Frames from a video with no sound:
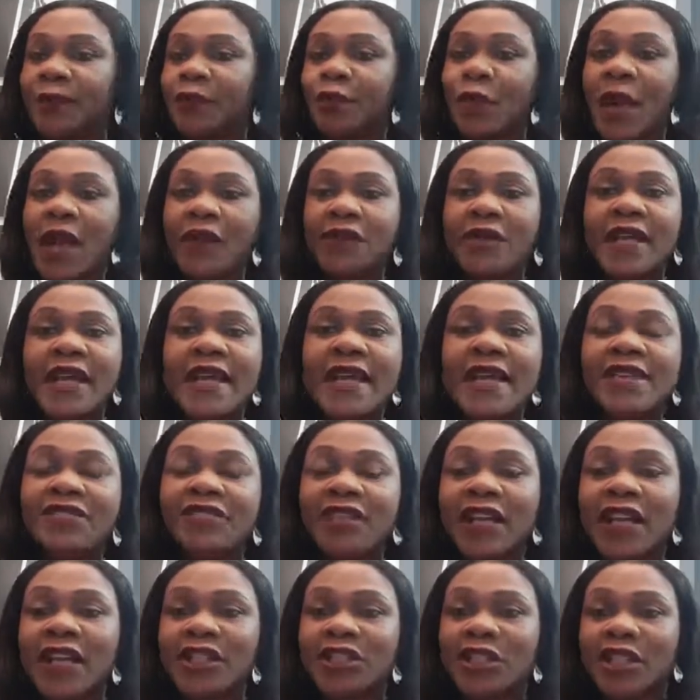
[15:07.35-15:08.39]
Why do they need
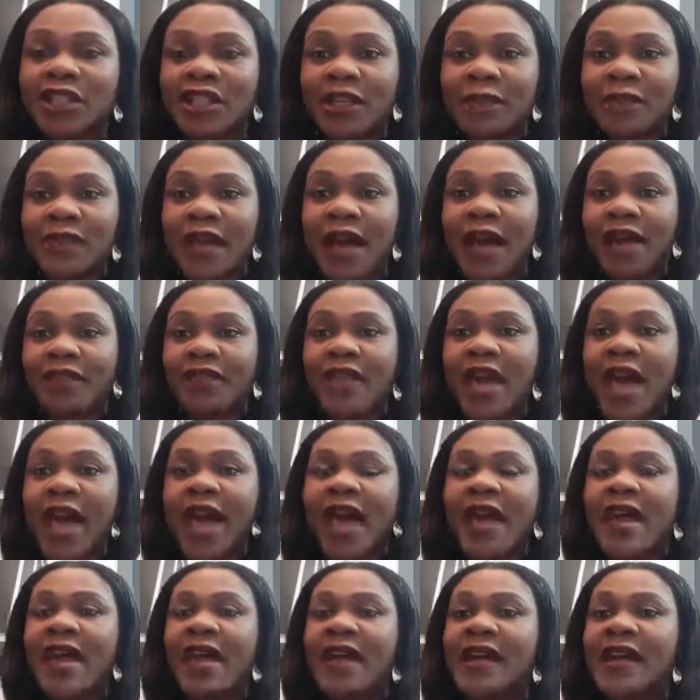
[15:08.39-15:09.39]
relationships out there?